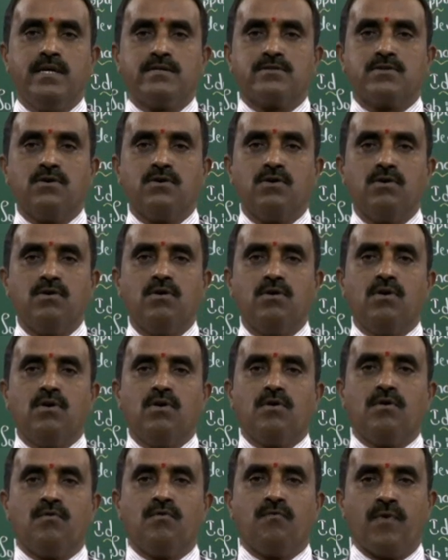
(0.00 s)
So
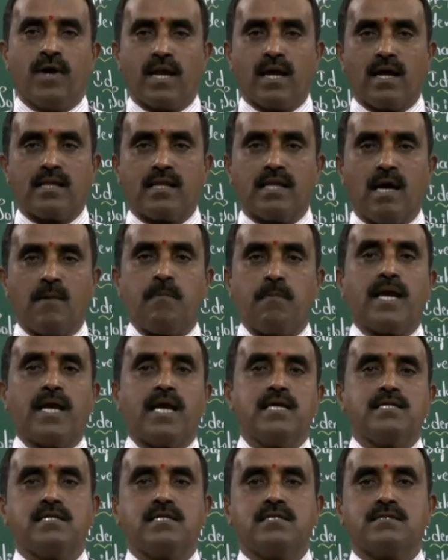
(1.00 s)
where are the
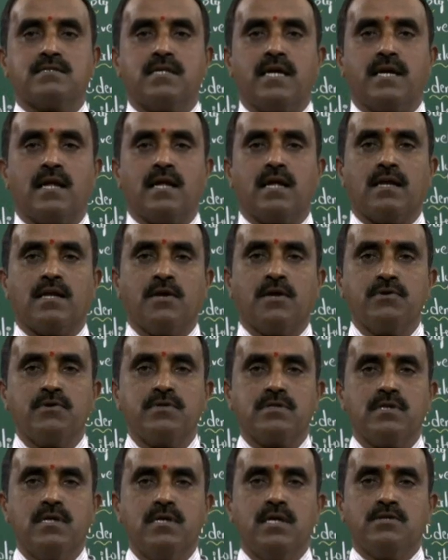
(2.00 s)
applications that are
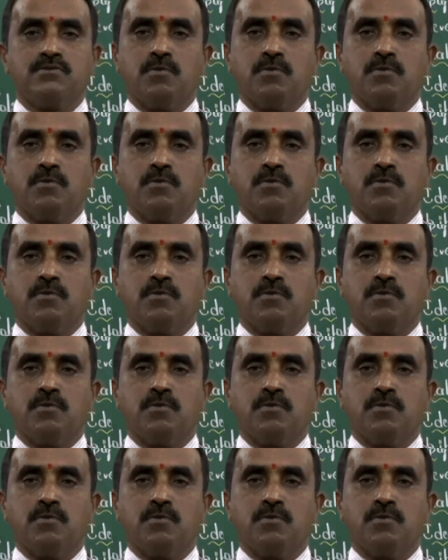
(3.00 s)
used?